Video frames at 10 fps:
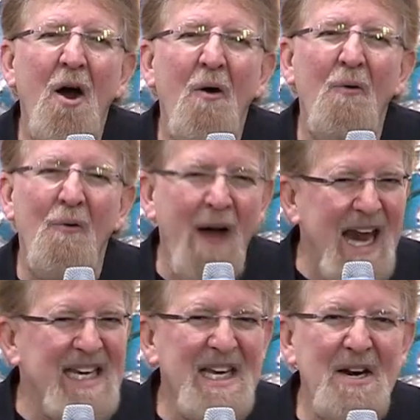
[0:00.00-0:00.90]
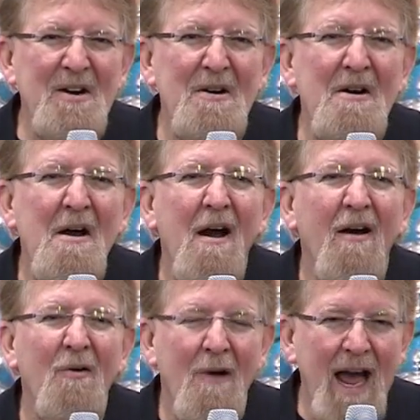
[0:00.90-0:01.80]
right here,
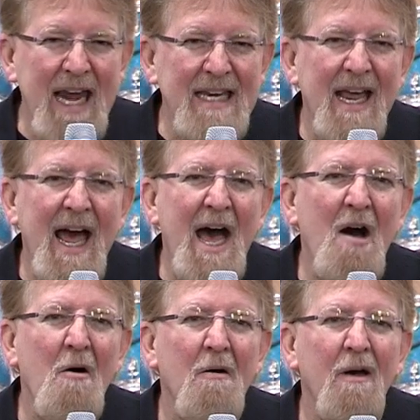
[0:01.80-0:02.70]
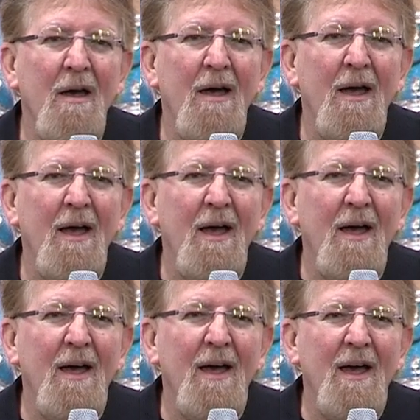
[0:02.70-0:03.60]
right now.
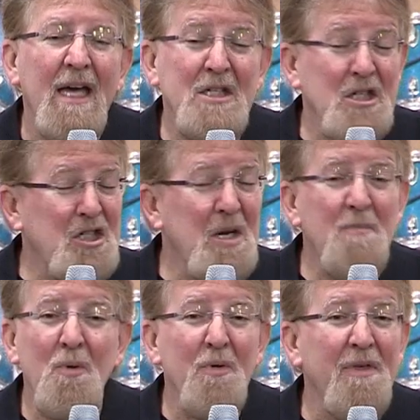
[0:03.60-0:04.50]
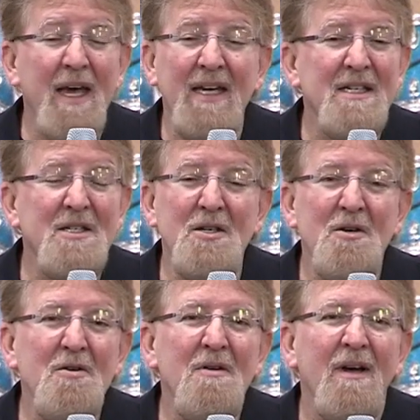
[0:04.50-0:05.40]
It's a simple thing to do.
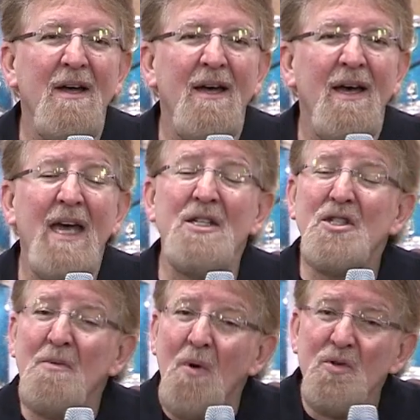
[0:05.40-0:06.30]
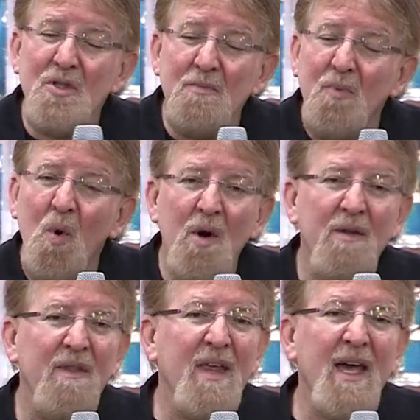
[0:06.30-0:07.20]
It's the most important
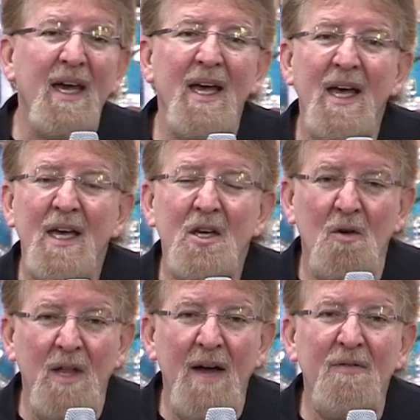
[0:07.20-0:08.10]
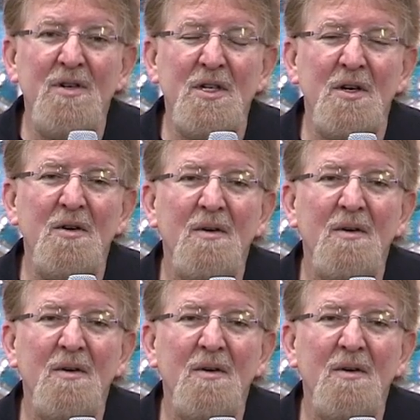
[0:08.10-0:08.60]
thing you'll ever do.